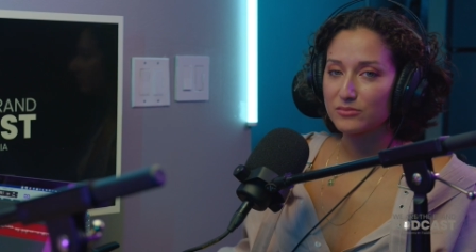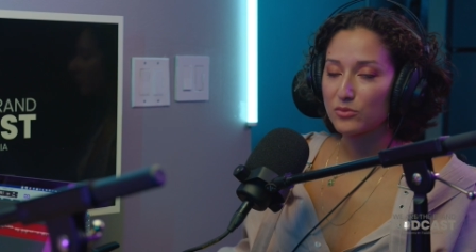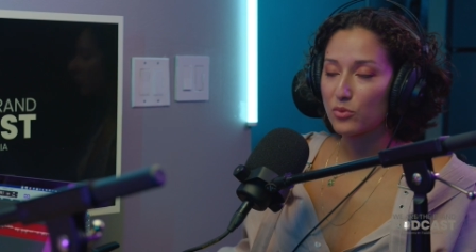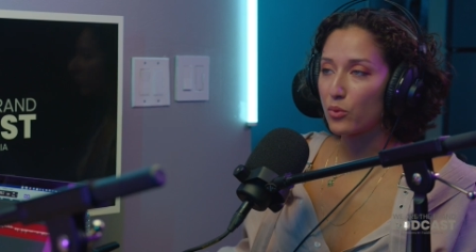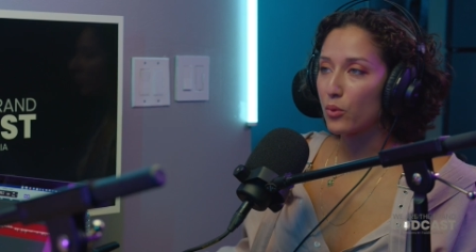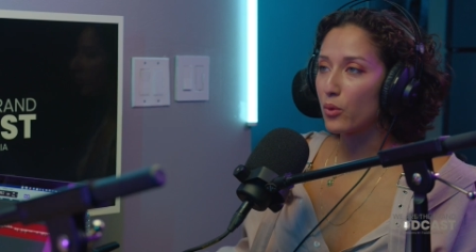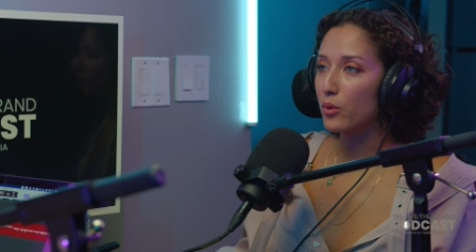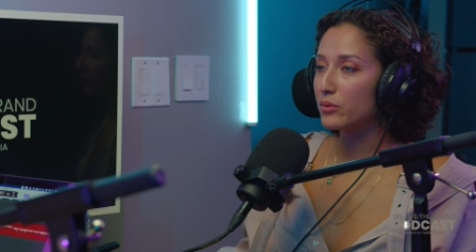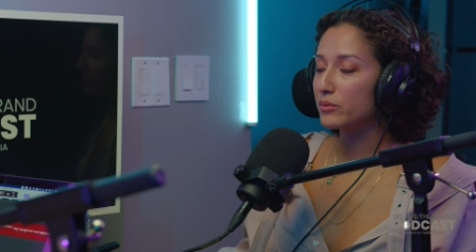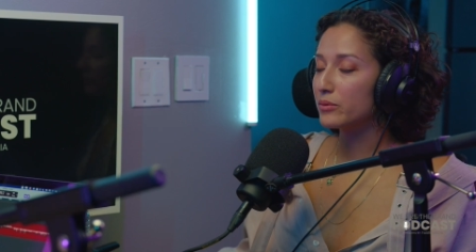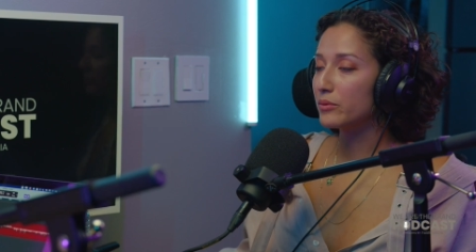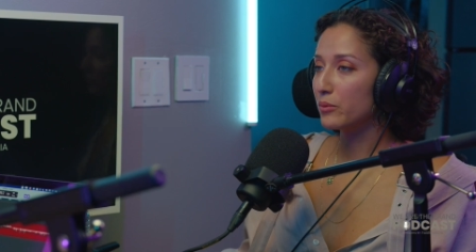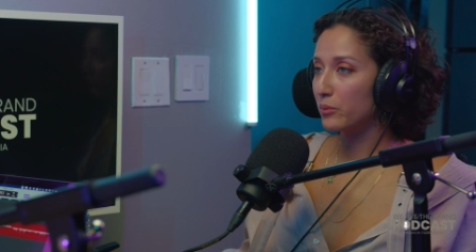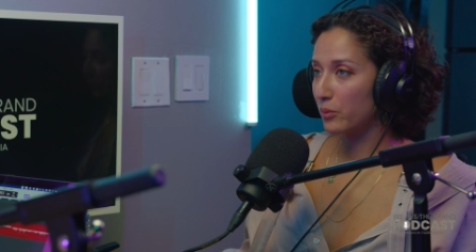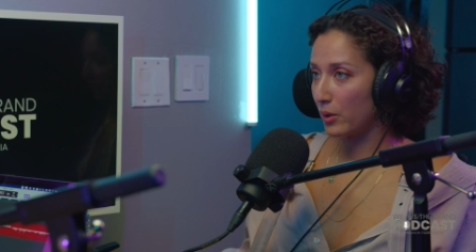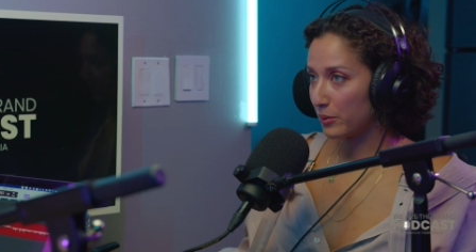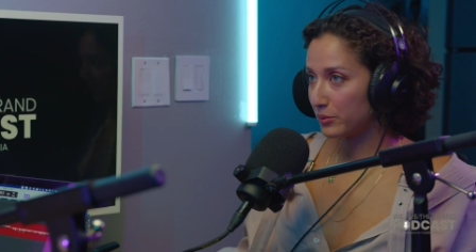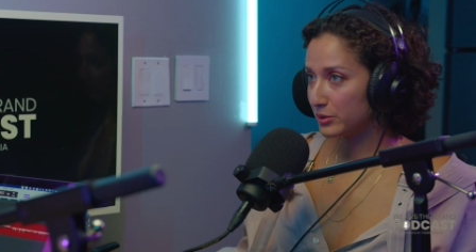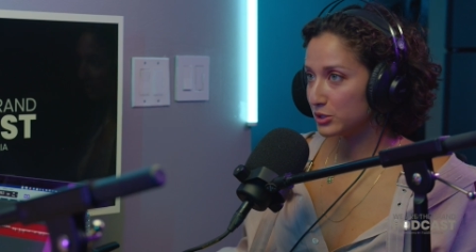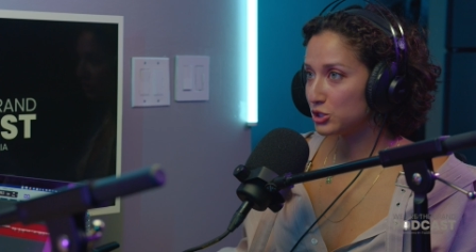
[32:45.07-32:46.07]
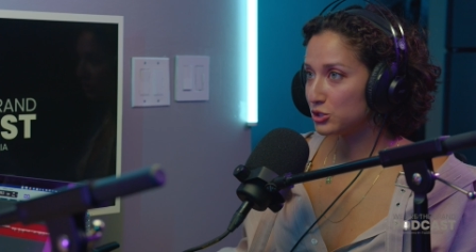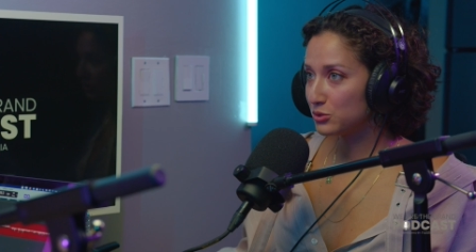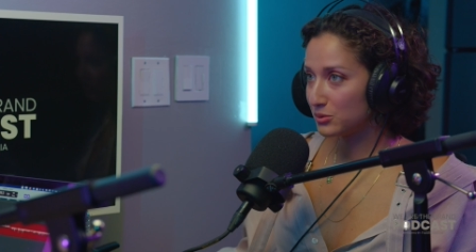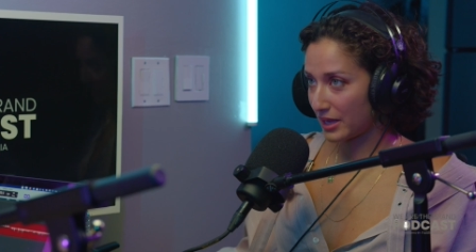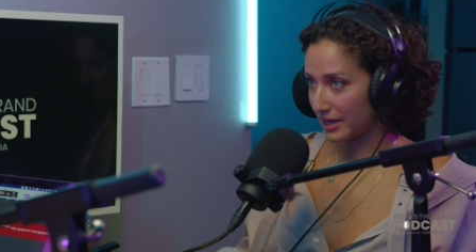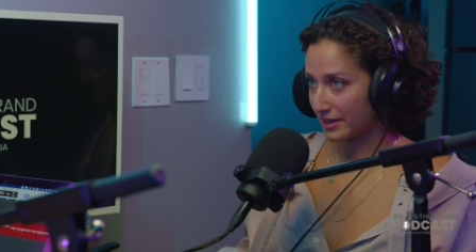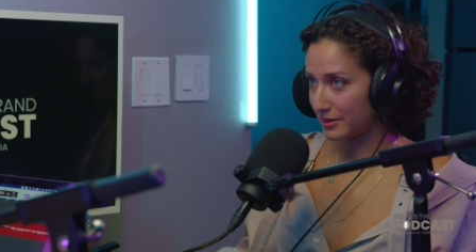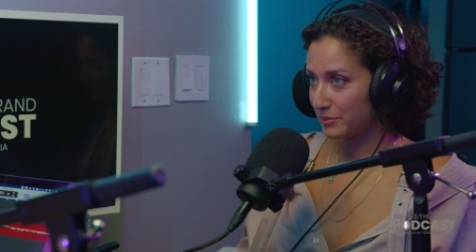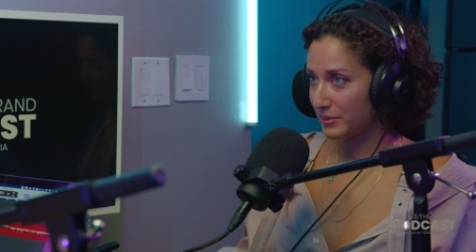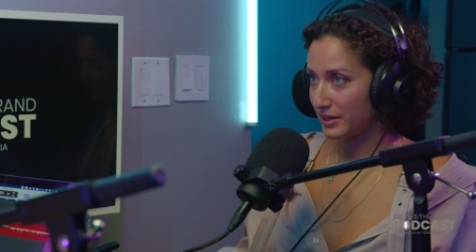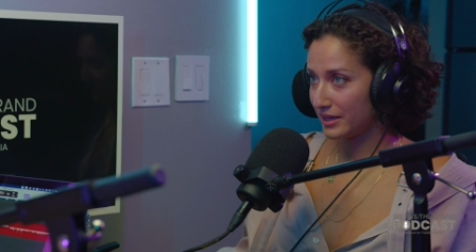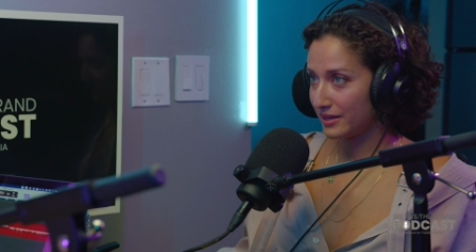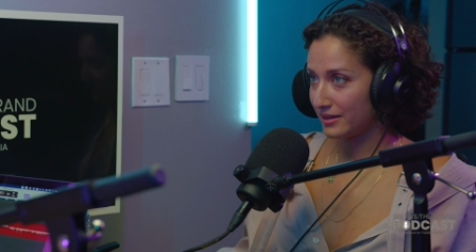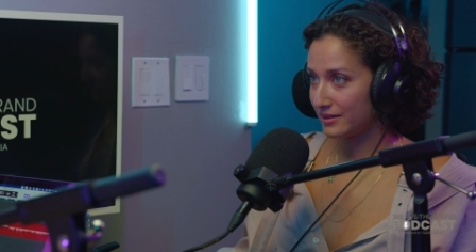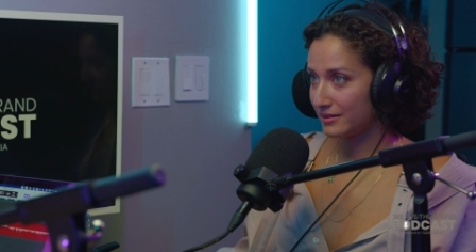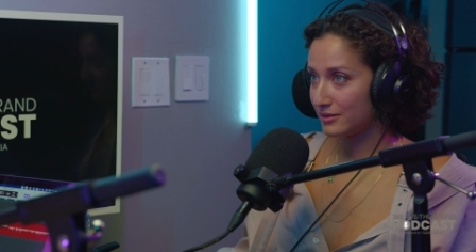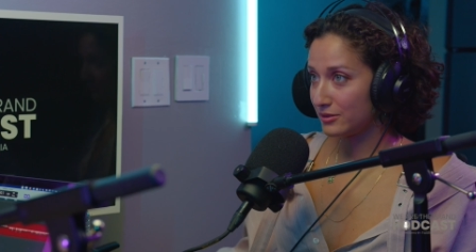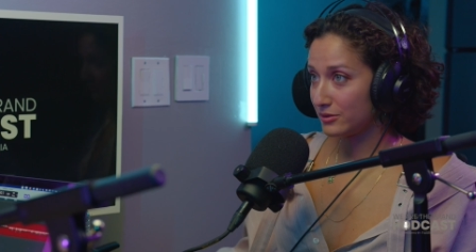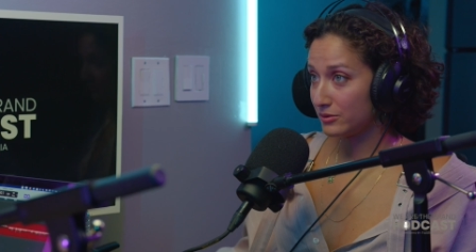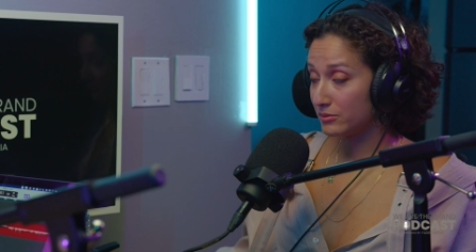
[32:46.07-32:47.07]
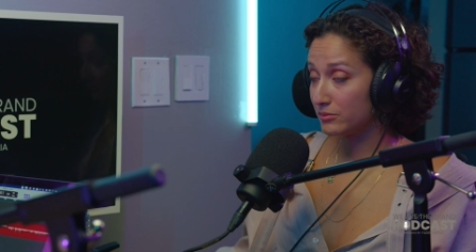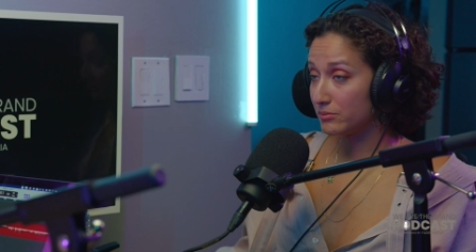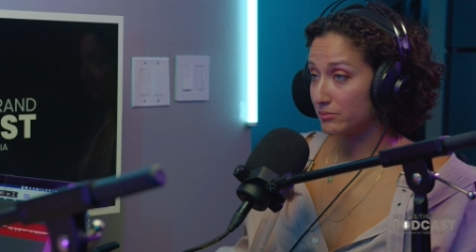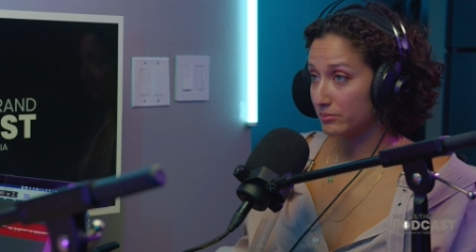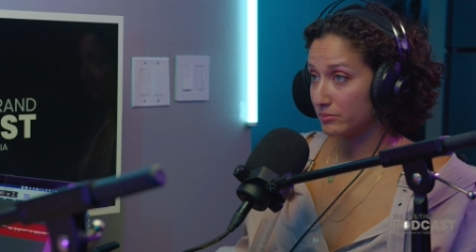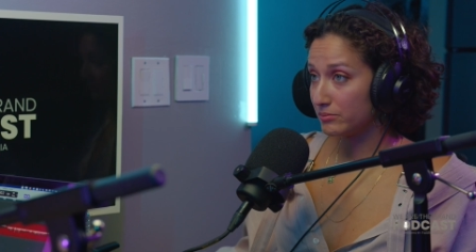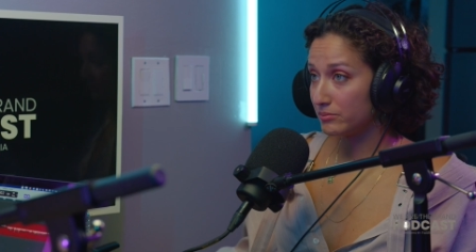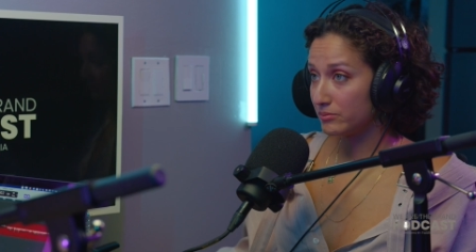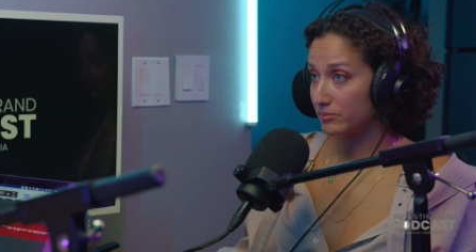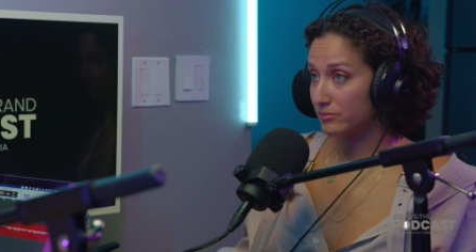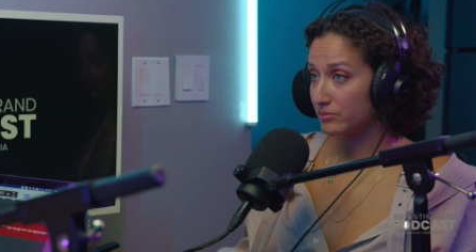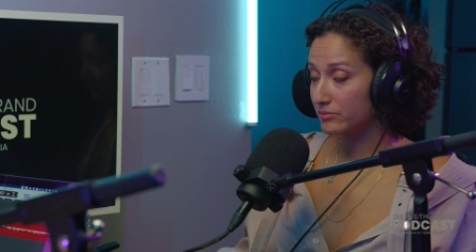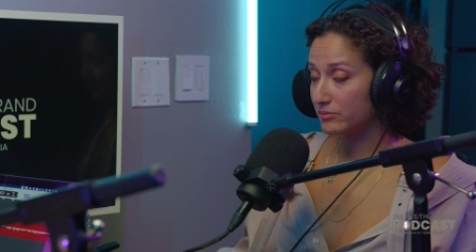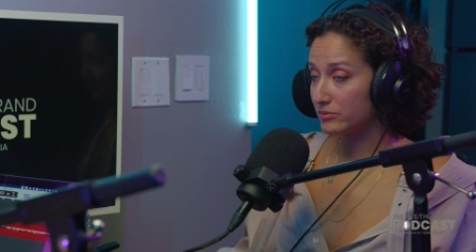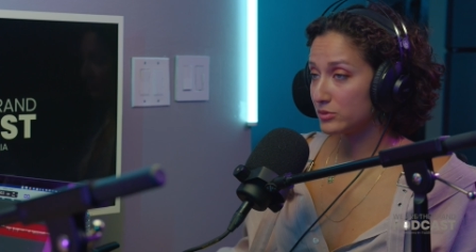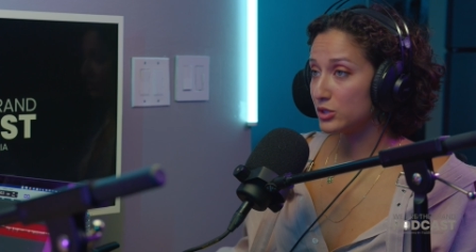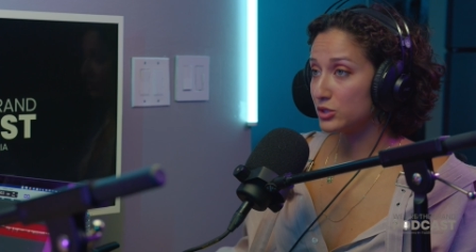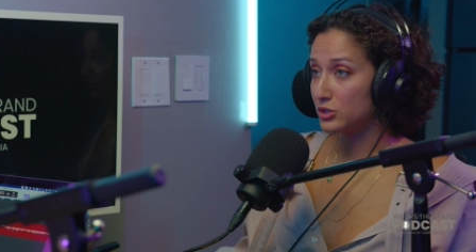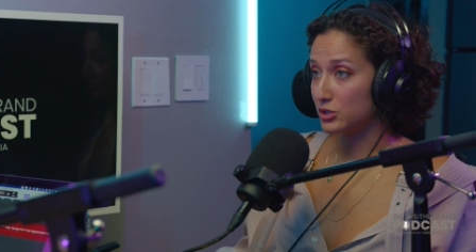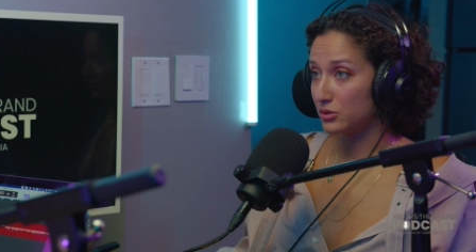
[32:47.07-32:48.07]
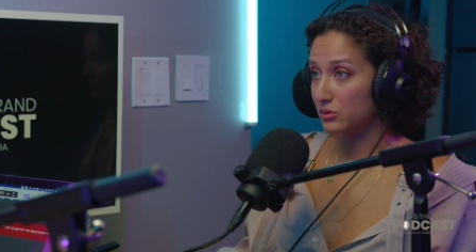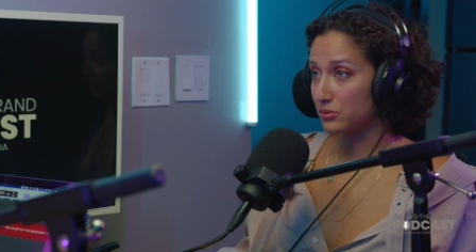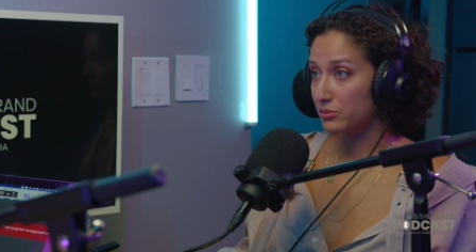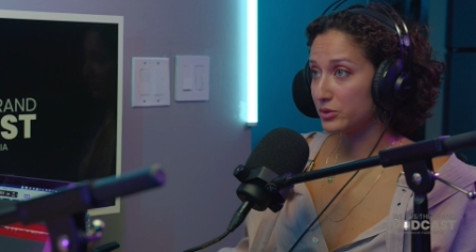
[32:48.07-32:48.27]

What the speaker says: what would you like me to do?